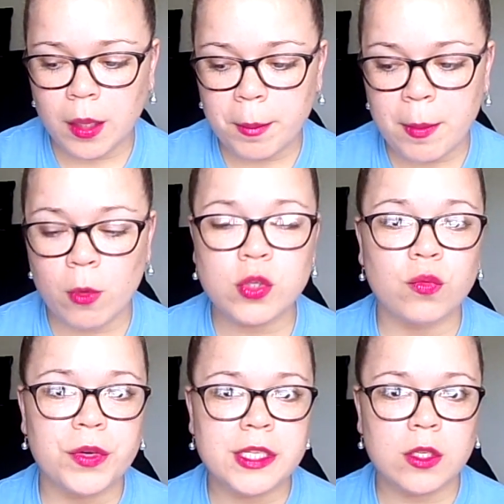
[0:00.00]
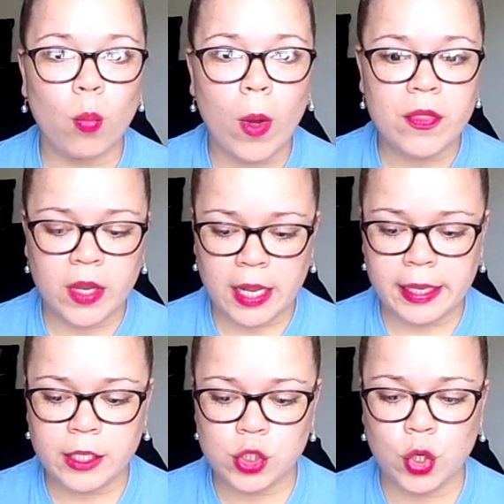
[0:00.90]
my most recent one that I
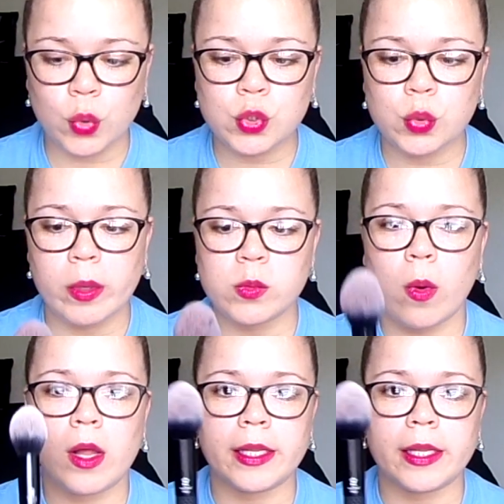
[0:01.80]
like to go to as well